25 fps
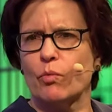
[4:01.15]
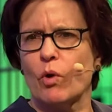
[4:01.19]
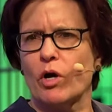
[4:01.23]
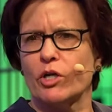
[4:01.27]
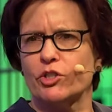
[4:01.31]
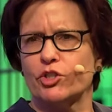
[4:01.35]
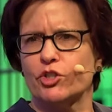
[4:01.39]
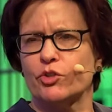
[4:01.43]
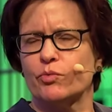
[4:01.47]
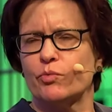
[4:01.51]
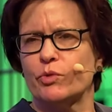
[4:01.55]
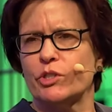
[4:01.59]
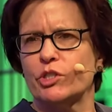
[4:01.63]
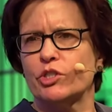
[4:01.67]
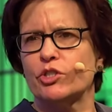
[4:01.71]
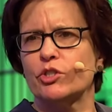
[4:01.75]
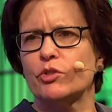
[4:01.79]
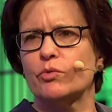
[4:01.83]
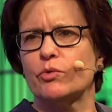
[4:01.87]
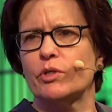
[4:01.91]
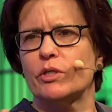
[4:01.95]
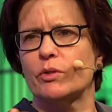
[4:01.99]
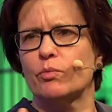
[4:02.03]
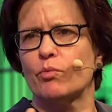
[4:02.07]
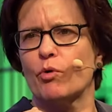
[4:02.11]
Why should we
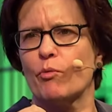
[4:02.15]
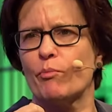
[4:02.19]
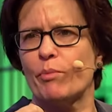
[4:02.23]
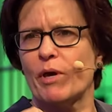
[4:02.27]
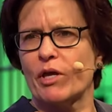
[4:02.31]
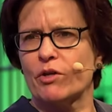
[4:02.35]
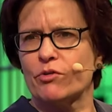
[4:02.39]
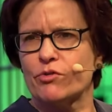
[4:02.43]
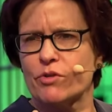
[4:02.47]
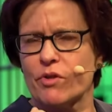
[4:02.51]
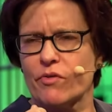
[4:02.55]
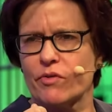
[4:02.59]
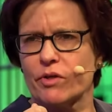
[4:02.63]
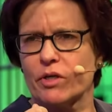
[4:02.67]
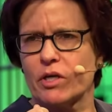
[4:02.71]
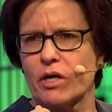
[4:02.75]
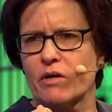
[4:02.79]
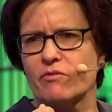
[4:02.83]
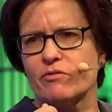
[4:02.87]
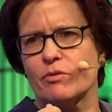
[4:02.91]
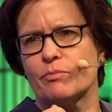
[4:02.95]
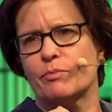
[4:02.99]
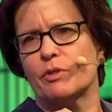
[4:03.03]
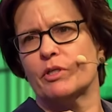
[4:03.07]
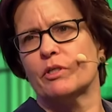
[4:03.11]
do it? We're better than the
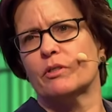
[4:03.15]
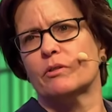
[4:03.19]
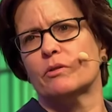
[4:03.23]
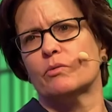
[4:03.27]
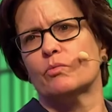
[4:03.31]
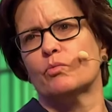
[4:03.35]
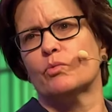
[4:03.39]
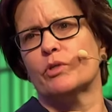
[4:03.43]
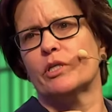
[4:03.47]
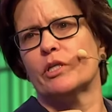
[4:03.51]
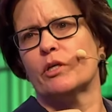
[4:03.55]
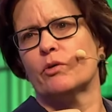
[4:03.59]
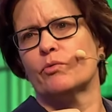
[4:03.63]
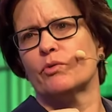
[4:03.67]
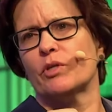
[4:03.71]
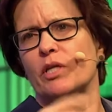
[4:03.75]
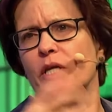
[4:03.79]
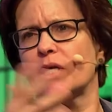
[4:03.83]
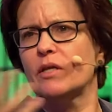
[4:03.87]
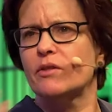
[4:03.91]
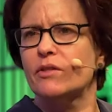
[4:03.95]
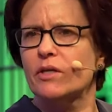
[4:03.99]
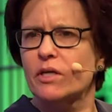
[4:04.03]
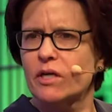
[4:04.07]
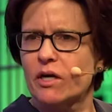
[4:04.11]
government. We don't
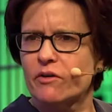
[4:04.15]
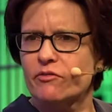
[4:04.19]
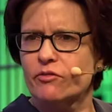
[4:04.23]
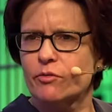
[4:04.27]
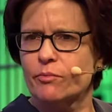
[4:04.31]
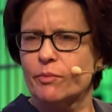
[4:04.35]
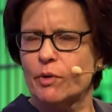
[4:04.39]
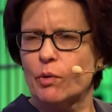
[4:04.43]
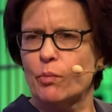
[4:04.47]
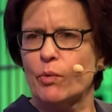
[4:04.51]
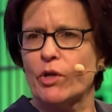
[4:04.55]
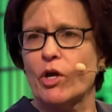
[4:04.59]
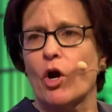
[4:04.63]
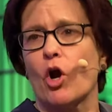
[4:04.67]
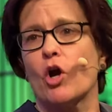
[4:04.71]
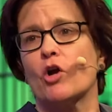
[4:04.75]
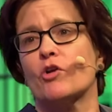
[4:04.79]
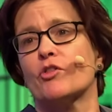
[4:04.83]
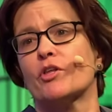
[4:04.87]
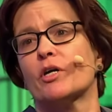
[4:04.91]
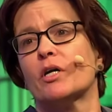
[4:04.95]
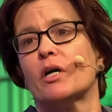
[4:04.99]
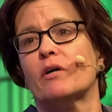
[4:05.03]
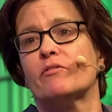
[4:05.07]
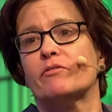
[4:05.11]
need the government. We
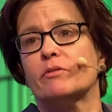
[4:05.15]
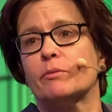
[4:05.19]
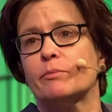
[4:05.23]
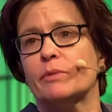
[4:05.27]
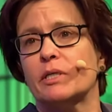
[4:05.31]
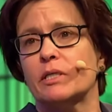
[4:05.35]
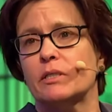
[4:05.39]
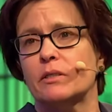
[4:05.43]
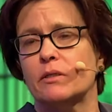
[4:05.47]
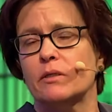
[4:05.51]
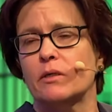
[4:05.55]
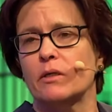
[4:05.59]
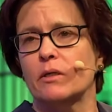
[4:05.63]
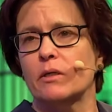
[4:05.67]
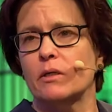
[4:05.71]
are the government.